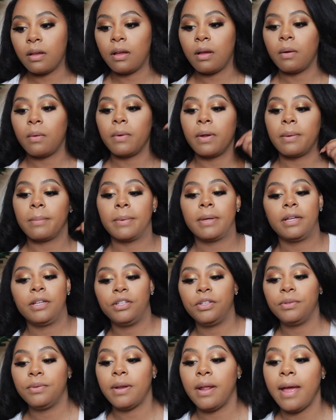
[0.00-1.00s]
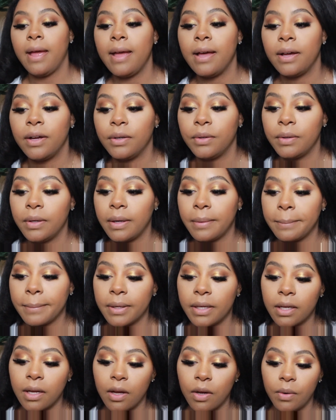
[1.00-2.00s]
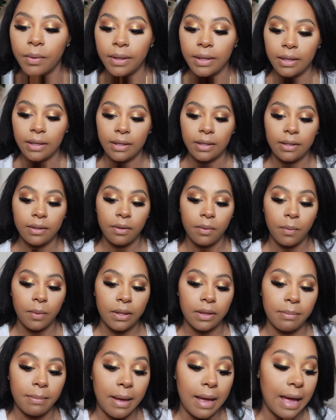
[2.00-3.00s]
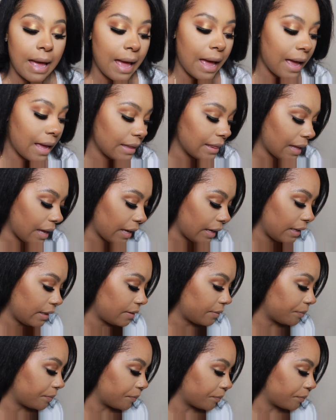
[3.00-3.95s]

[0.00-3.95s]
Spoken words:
what I'm gonna do now, I'm gonna go in with my highlight,